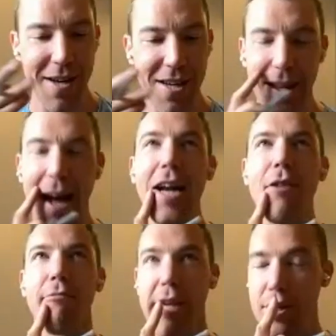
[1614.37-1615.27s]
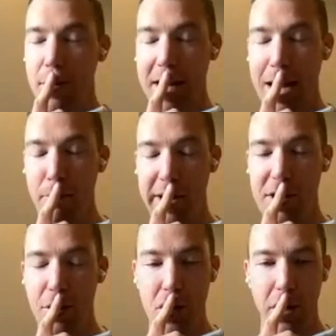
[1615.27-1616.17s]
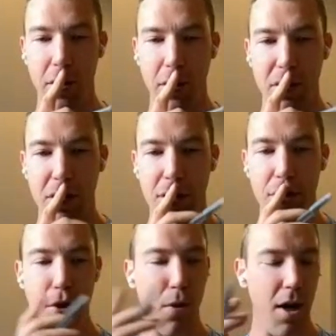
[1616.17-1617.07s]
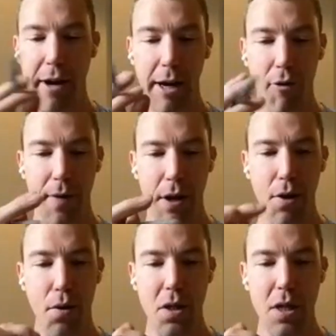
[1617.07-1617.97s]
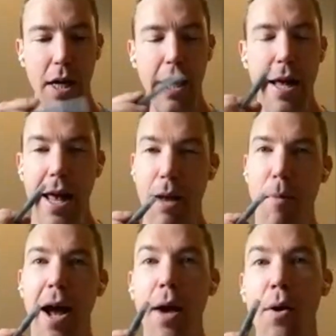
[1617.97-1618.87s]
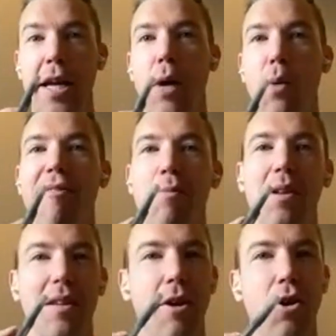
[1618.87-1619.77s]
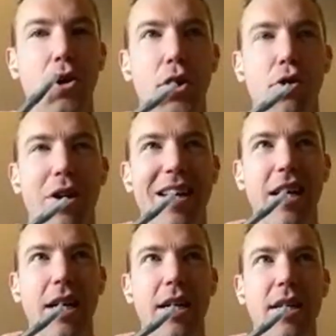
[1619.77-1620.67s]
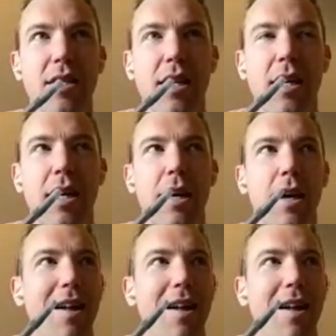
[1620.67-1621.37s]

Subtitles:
spent a lot of time researching those two, reading reviews. And my takeaway from the literature is